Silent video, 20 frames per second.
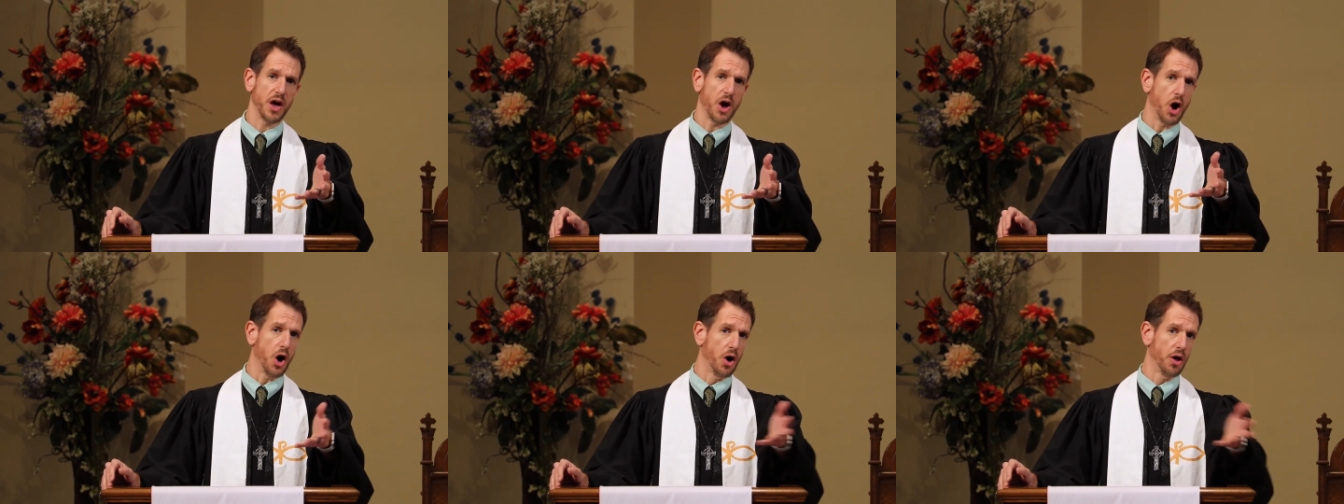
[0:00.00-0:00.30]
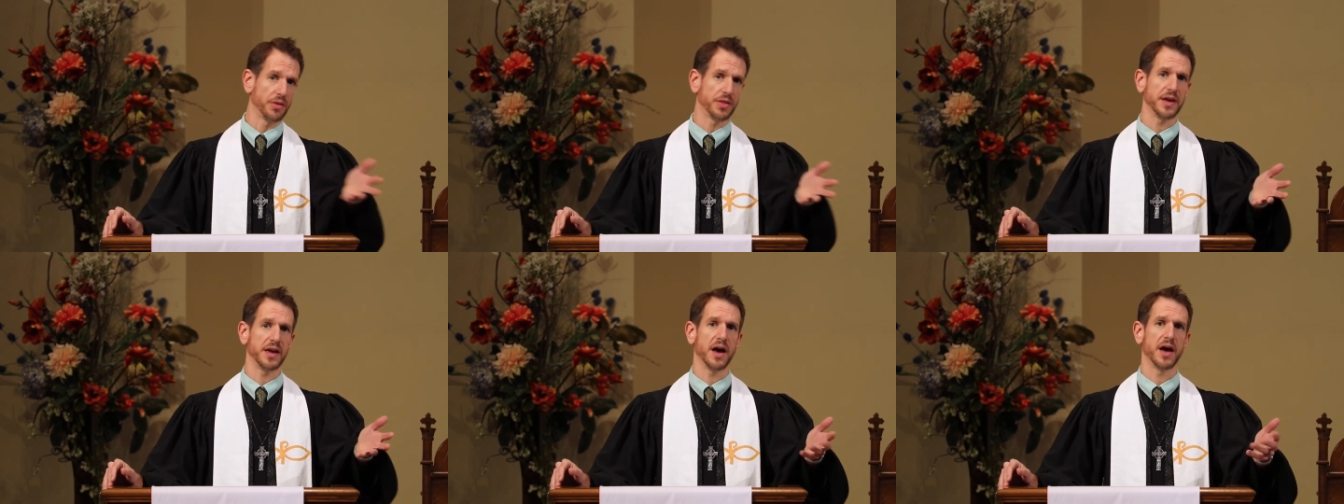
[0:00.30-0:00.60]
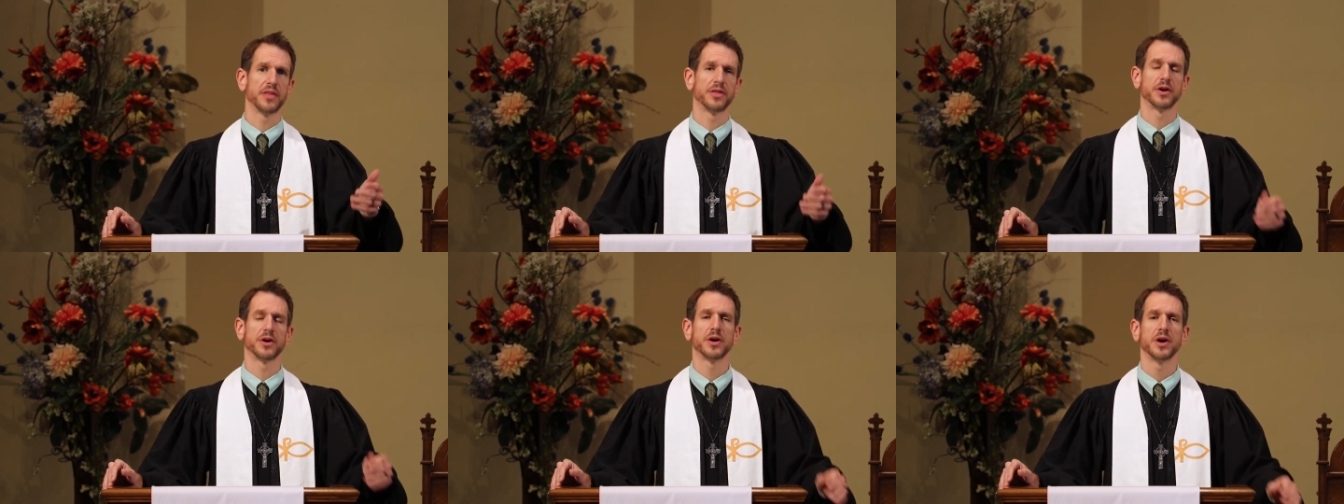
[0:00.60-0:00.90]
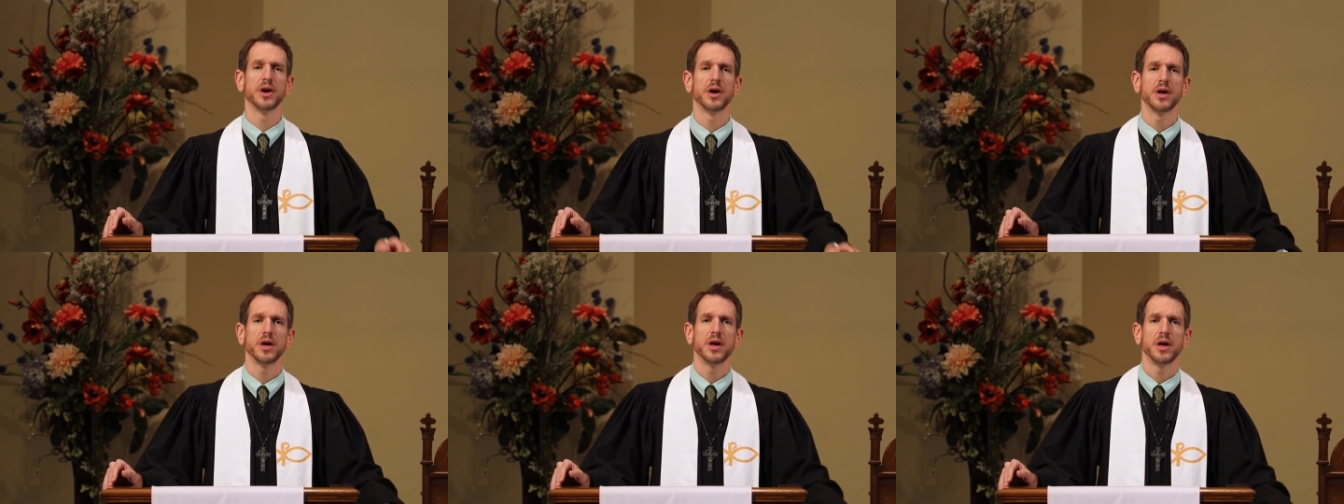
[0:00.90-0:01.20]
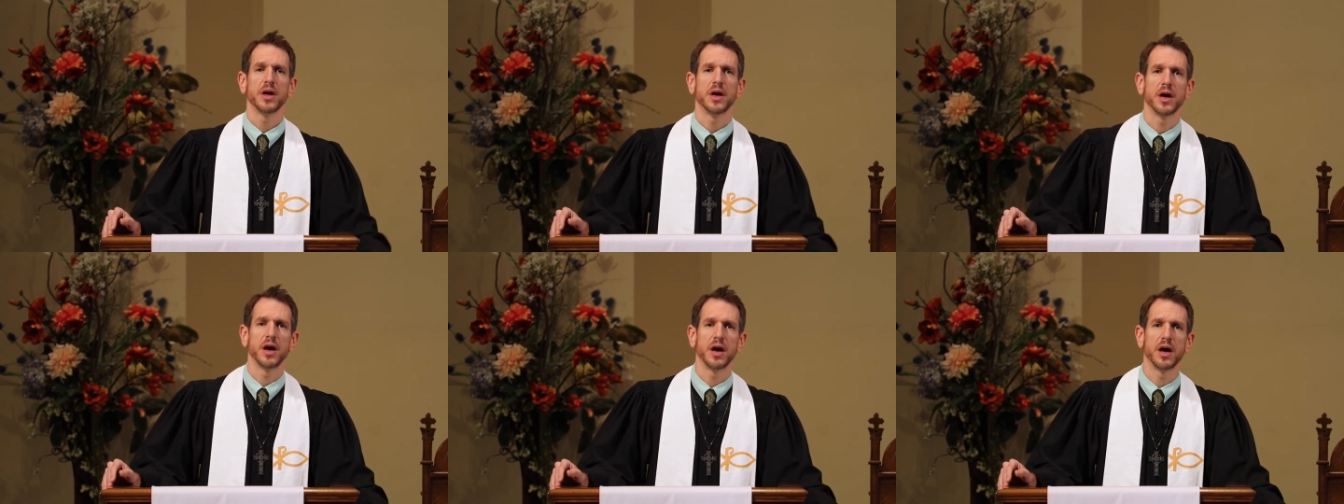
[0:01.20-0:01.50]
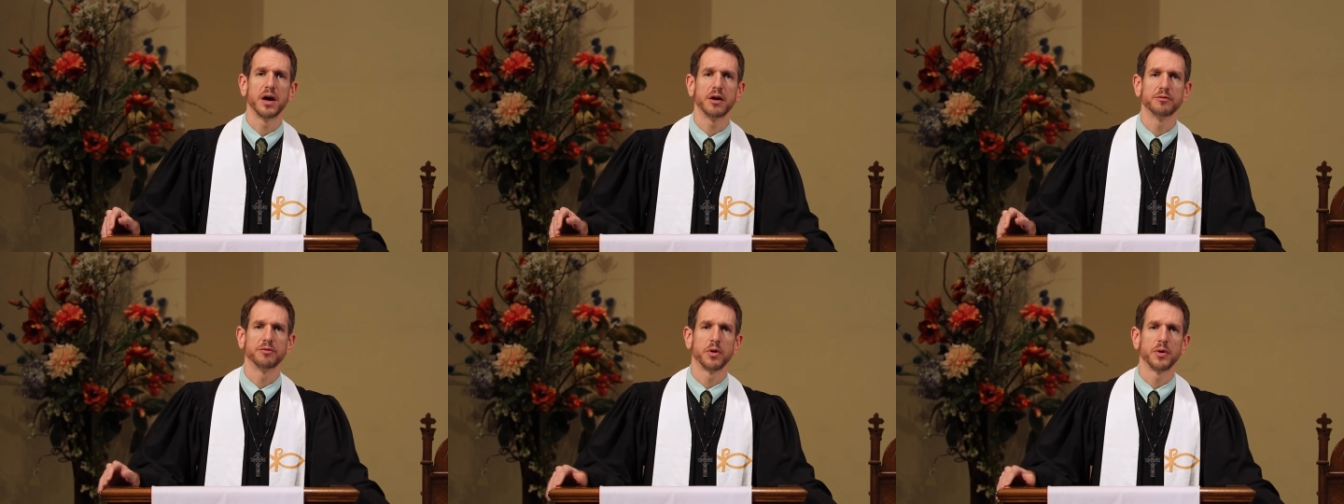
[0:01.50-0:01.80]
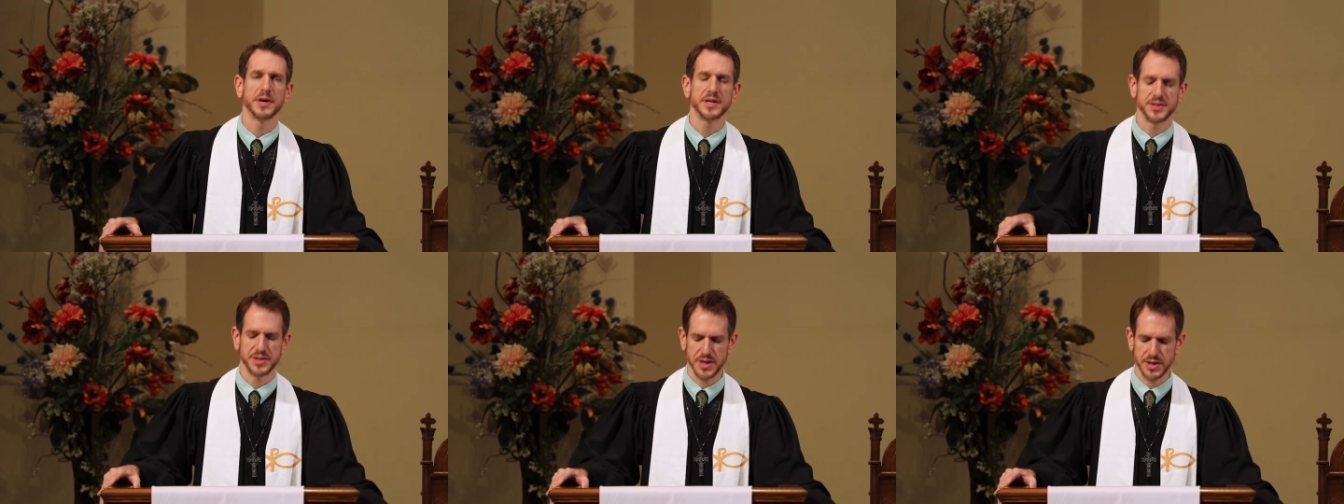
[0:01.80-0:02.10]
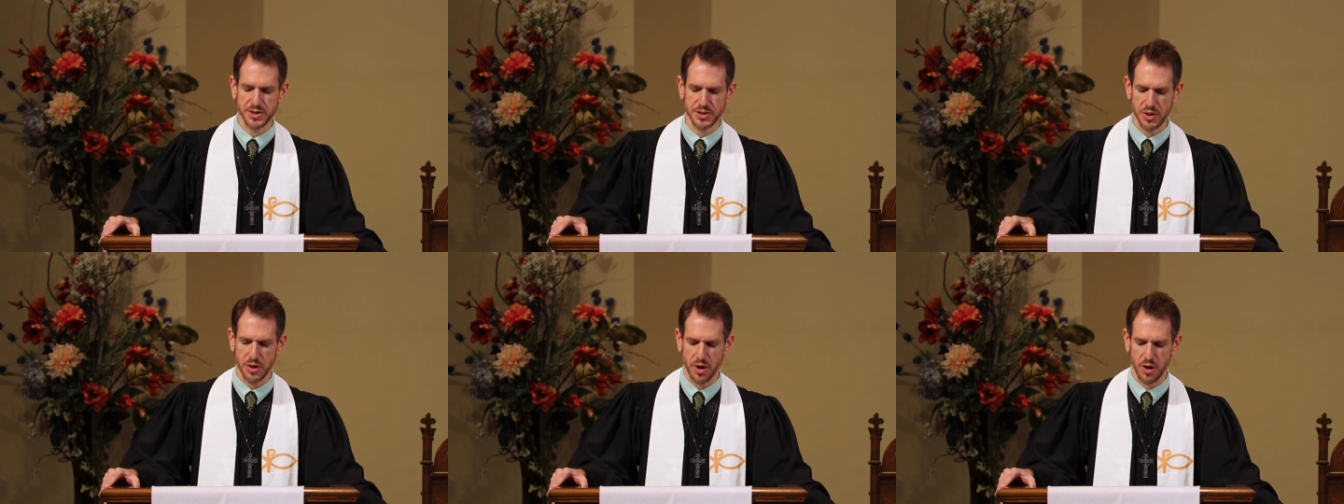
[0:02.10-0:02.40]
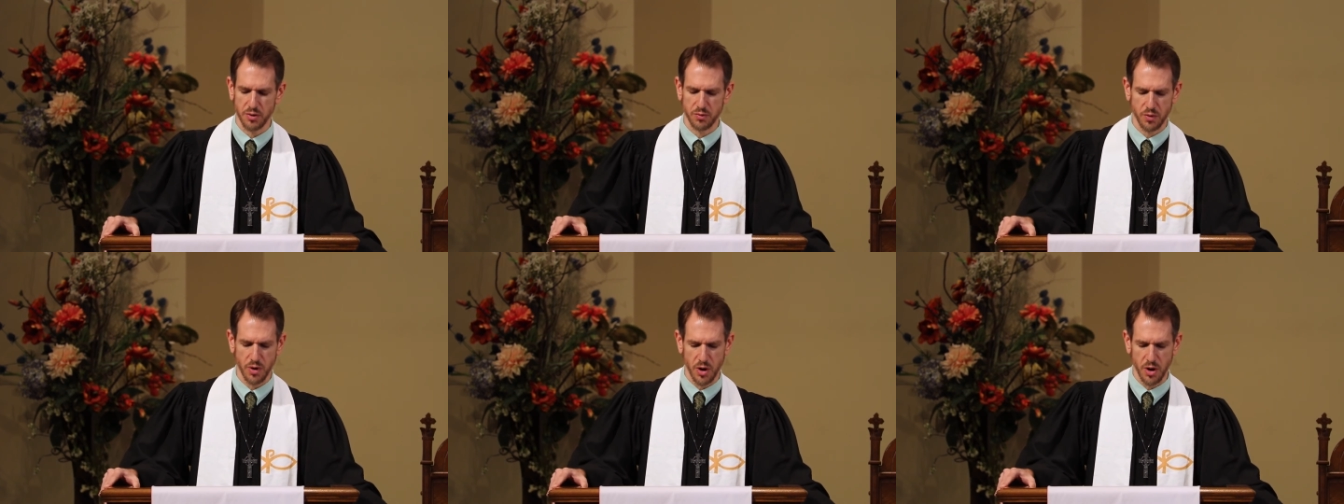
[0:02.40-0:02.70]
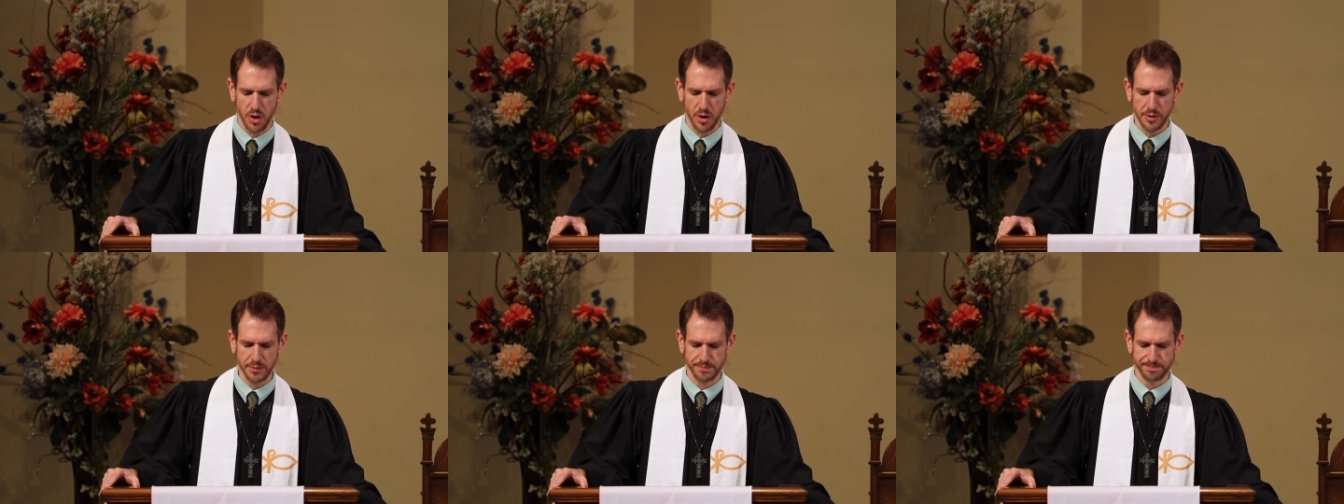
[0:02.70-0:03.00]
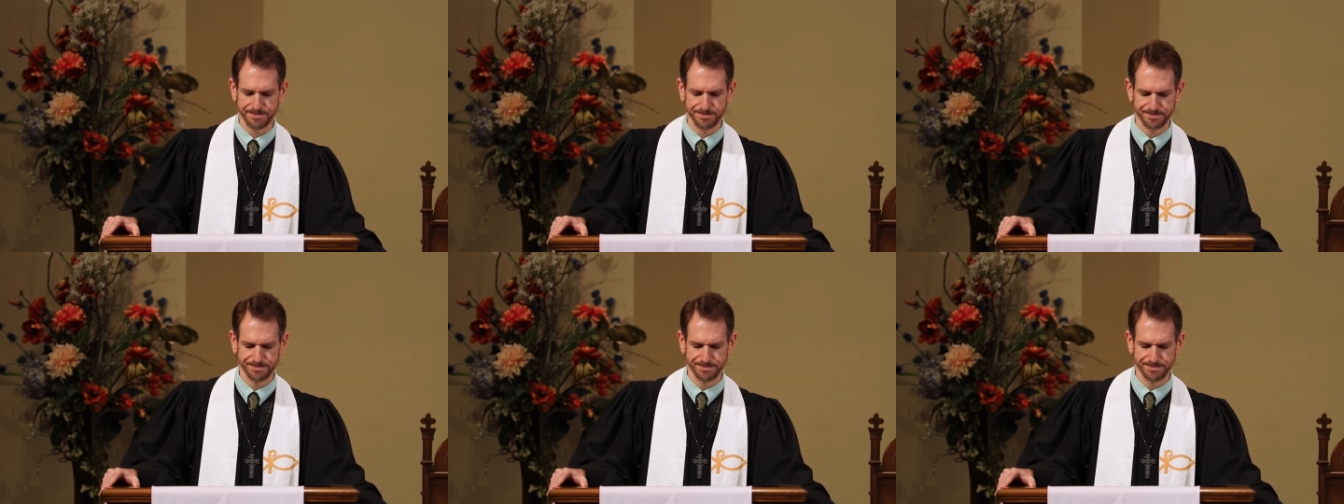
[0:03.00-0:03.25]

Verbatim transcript: all the other uh, voices are wrong.